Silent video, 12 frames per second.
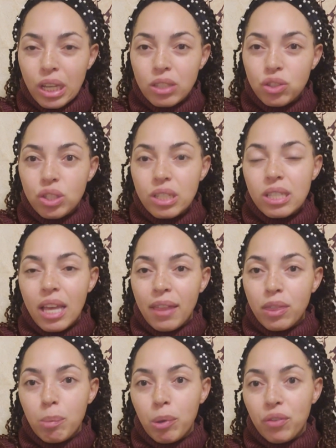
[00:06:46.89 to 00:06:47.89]
and she's
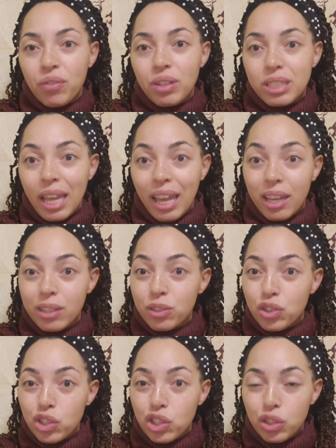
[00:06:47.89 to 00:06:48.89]
at the perfect
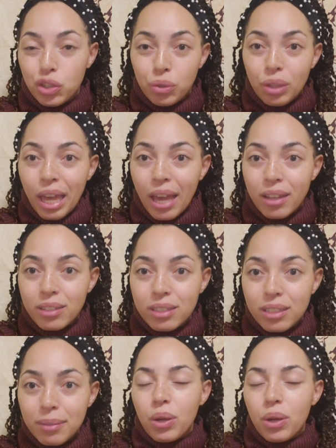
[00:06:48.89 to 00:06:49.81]
age to do that.